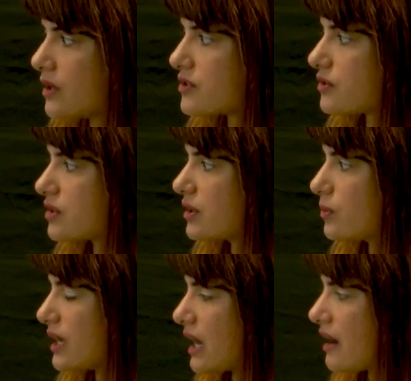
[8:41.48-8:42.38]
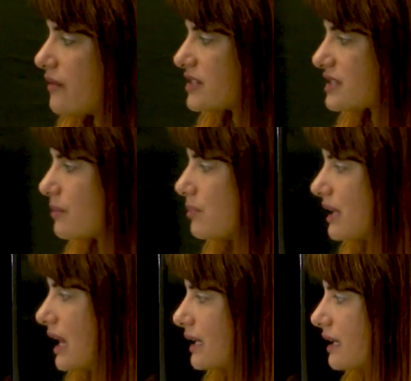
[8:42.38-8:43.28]
So here we have some
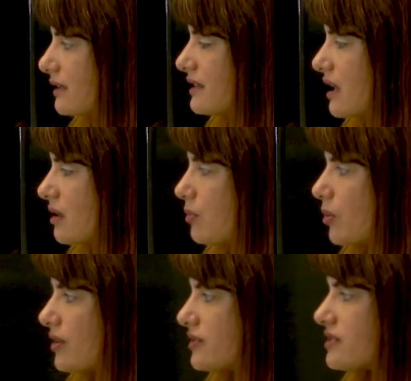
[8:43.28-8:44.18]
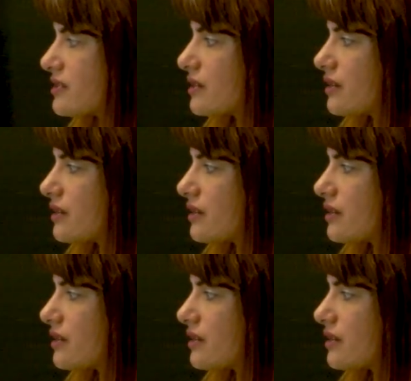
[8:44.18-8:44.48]
black data points